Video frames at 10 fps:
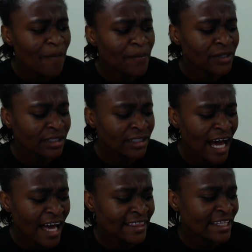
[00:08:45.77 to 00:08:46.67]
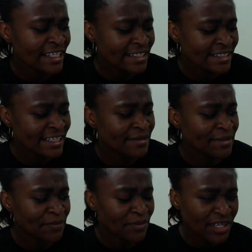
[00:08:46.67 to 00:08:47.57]
But I think it's gonna
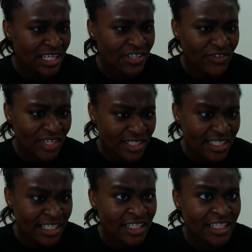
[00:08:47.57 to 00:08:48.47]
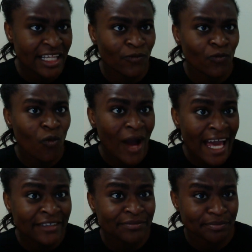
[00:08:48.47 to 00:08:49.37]
be pretty interesting
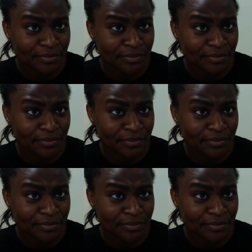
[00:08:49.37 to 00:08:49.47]
when